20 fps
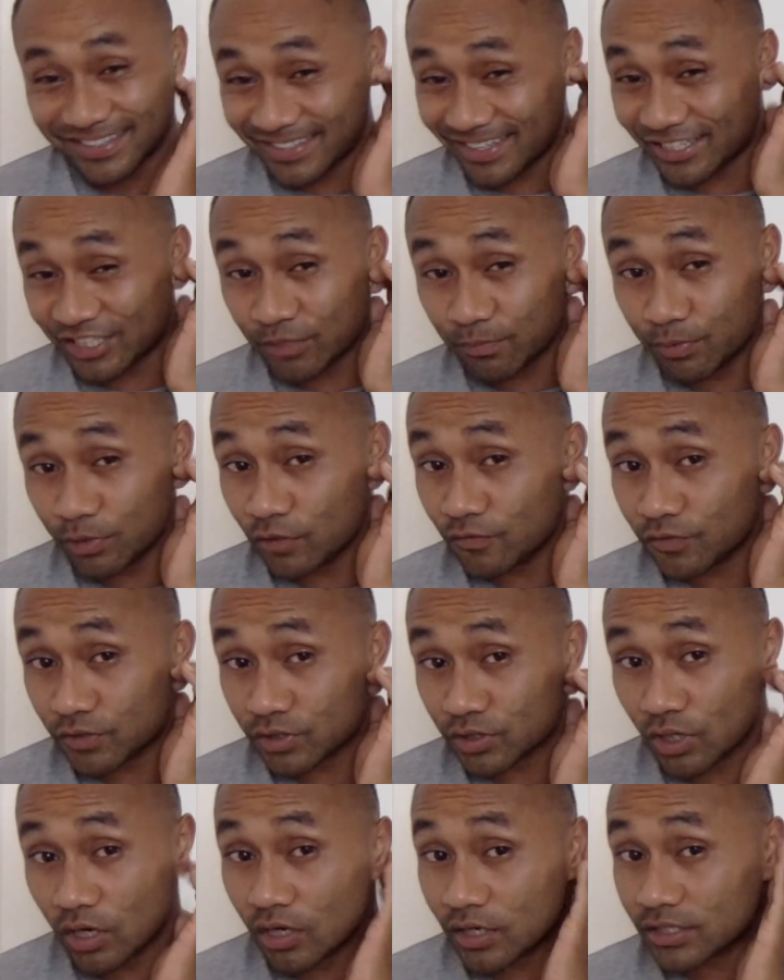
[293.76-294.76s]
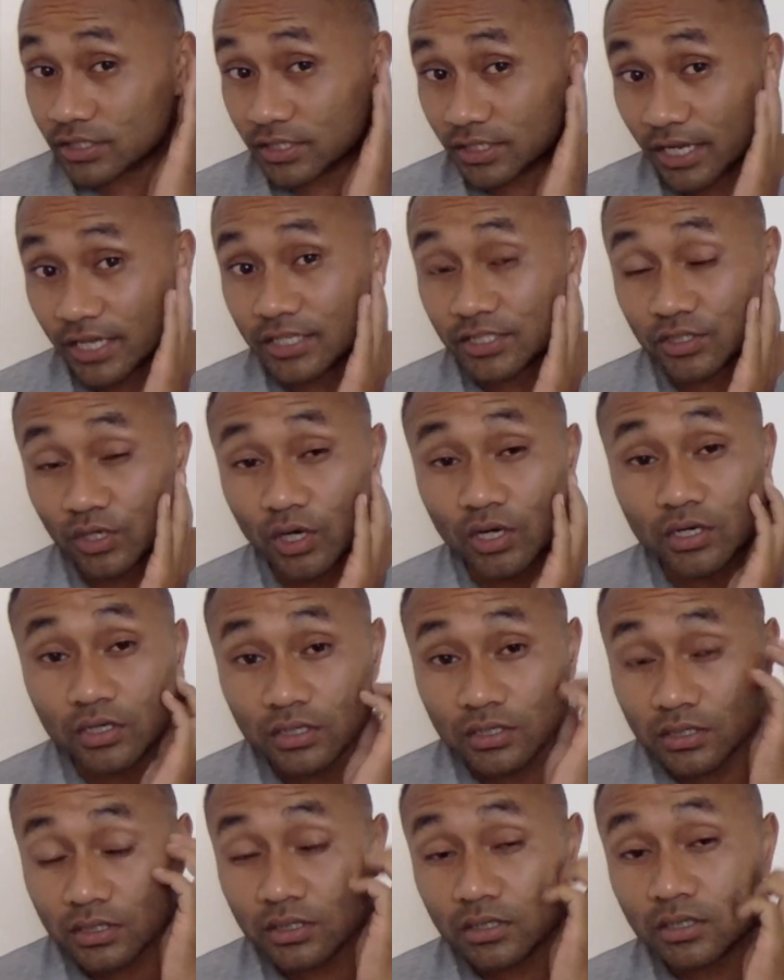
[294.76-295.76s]
It's a beautiful song. It's a nice song.
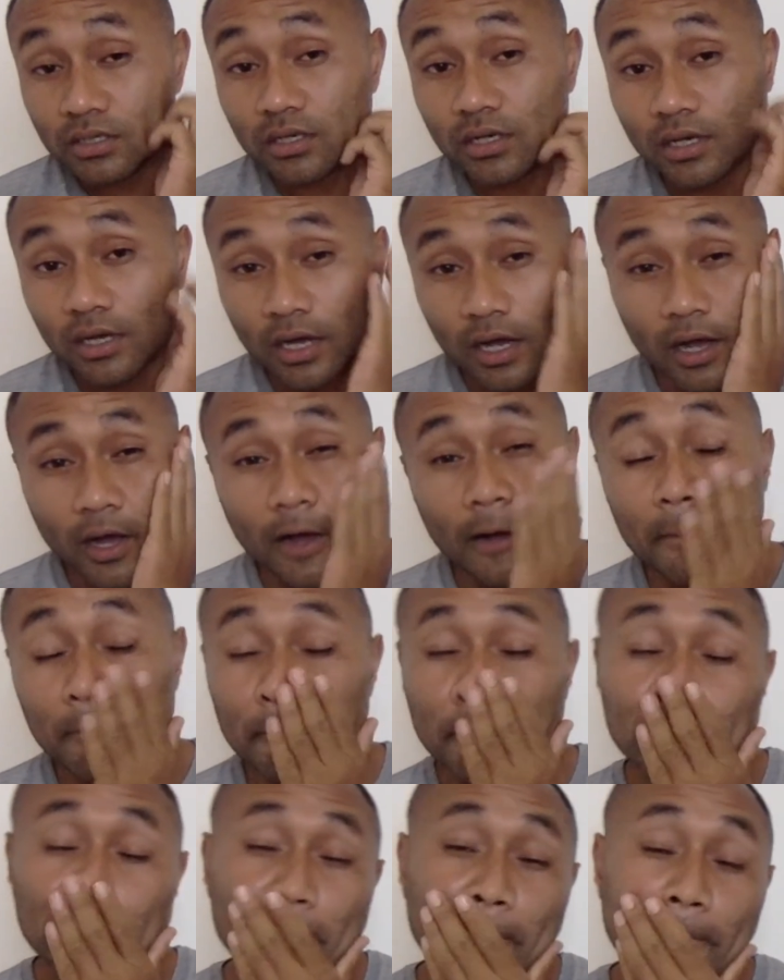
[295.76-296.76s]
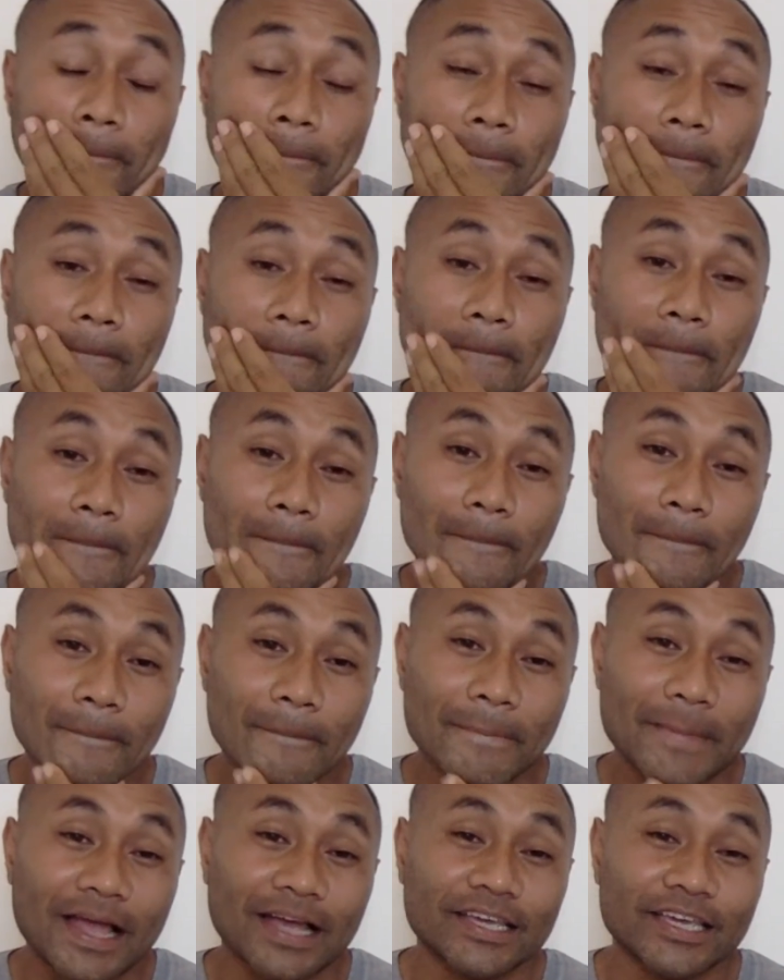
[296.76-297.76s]

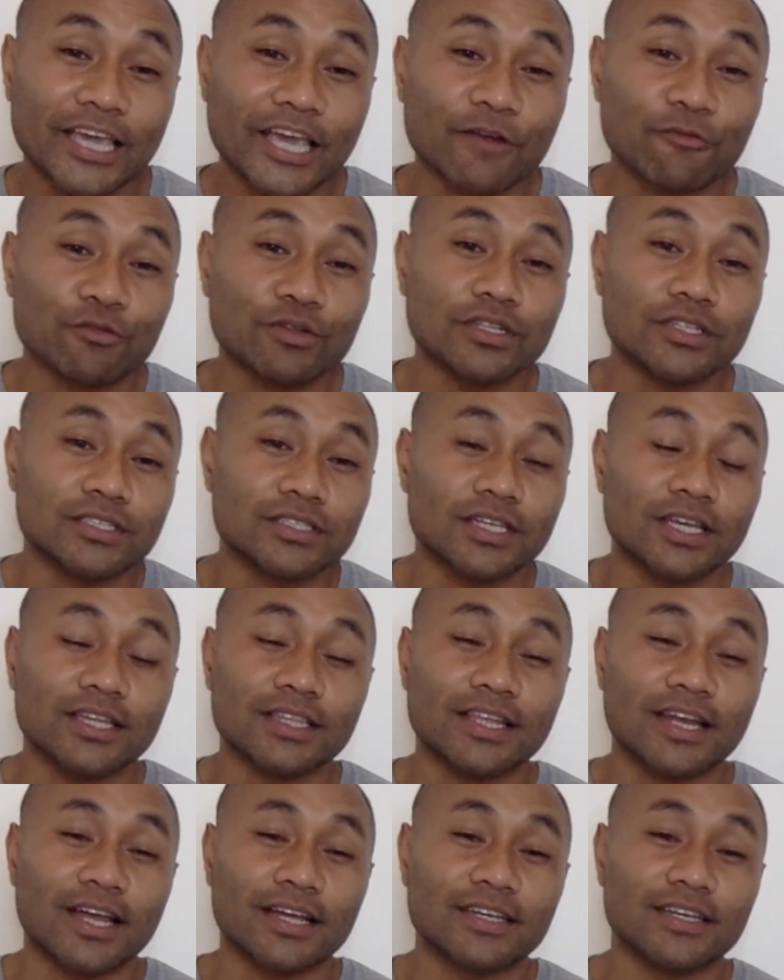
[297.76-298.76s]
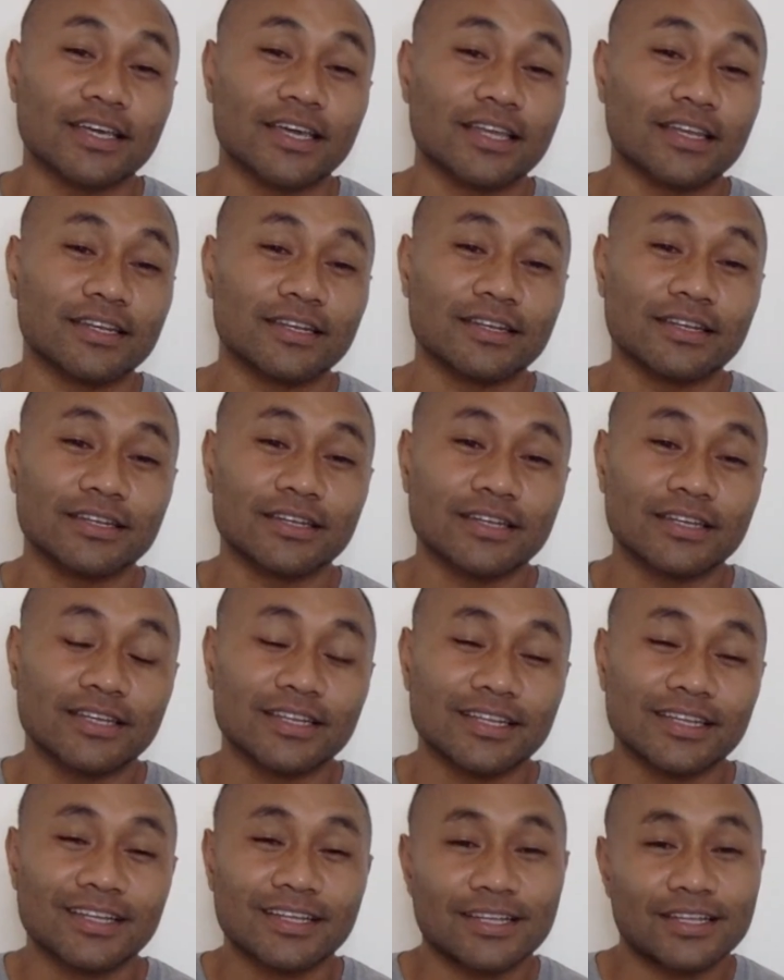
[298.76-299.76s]
I can't really say that I can,
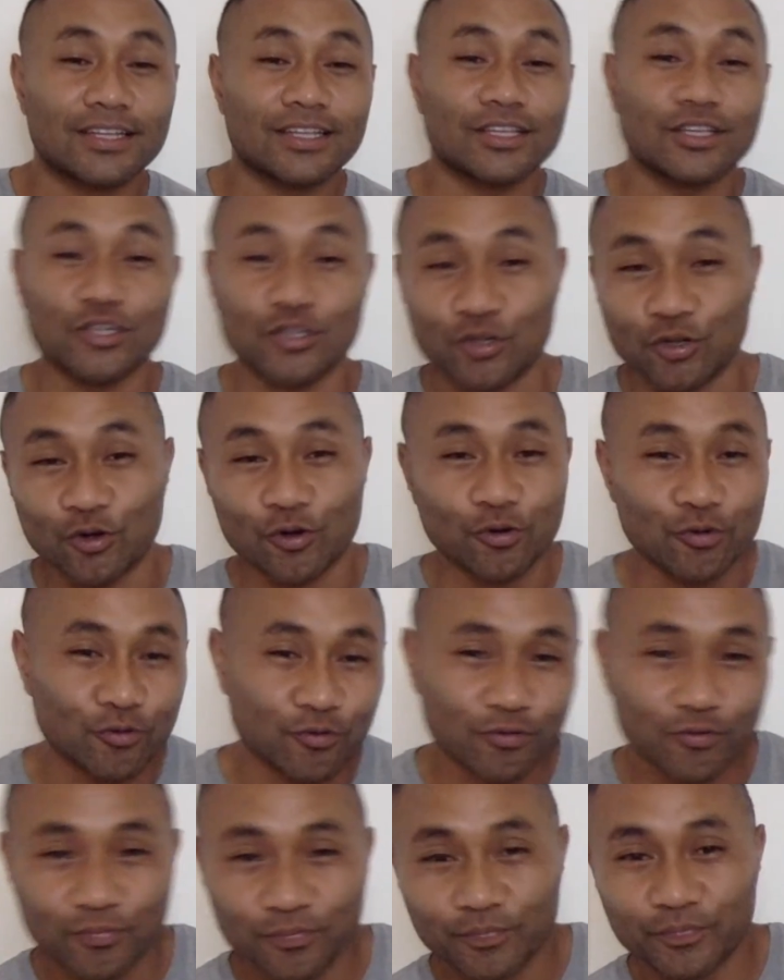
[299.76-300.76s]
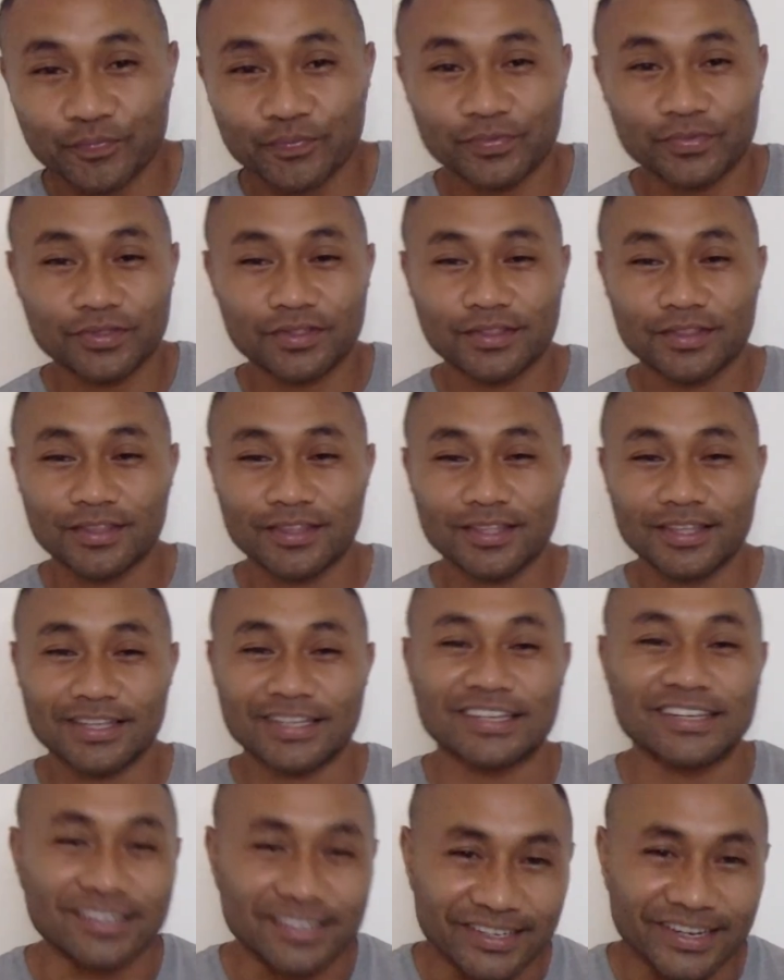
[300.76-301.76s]
you know,
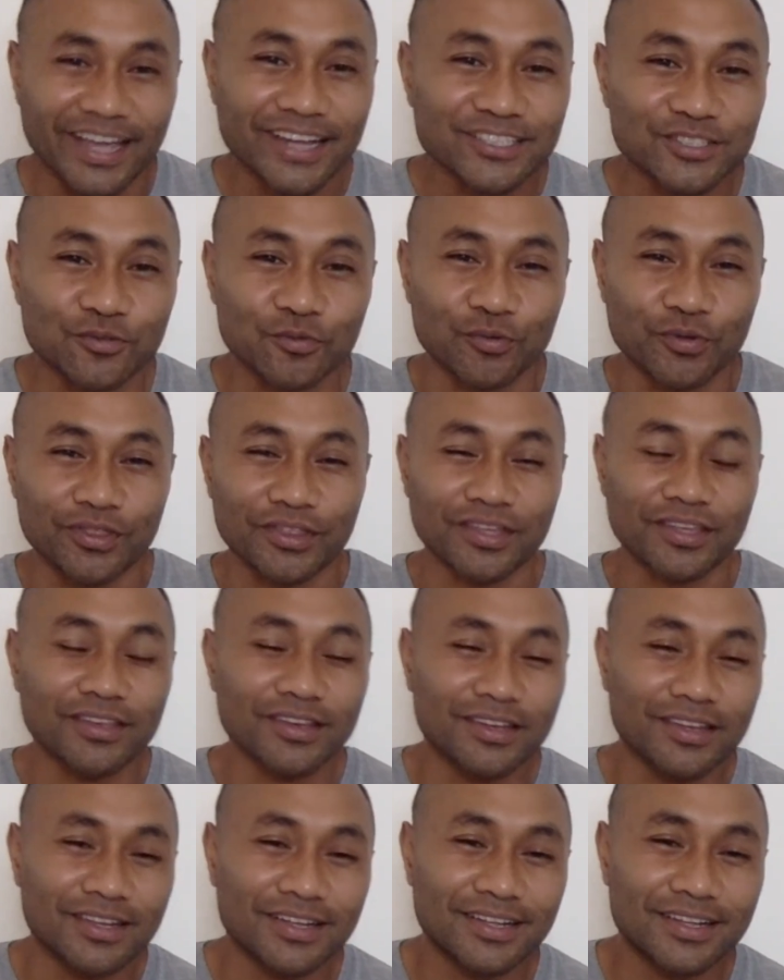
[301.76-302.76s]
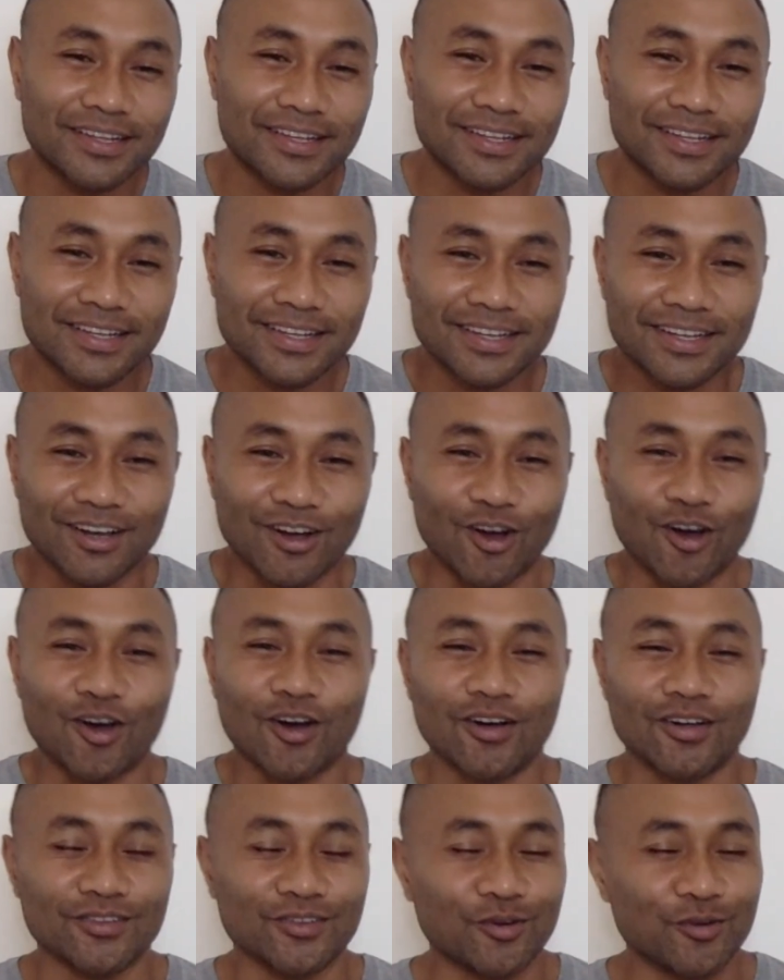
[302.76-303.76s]
connect with it.
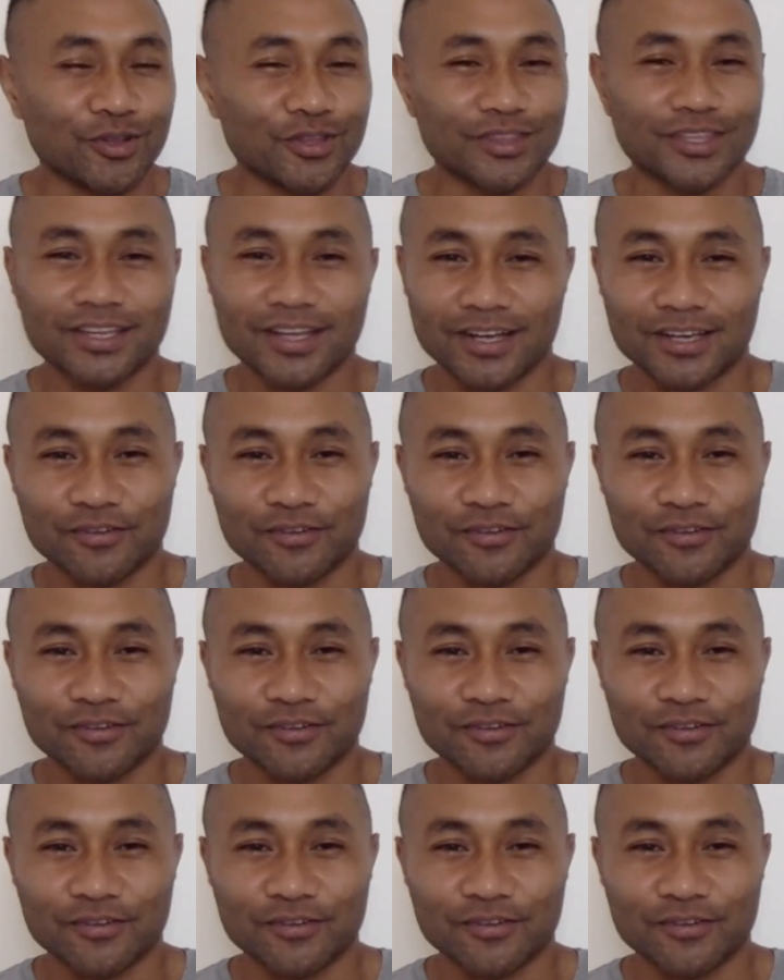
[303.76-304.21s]
The only thing I